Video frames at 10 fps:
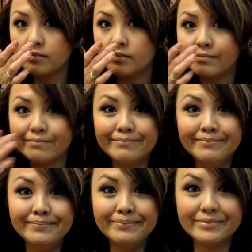
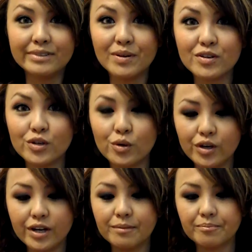Mmm, smells so good.
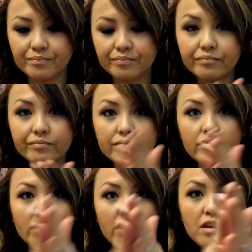
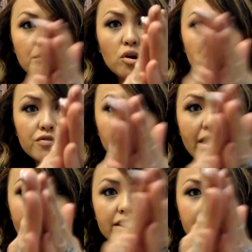Emulsify
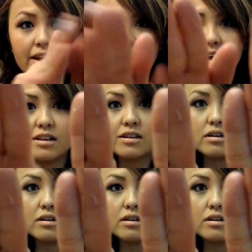it in the hands,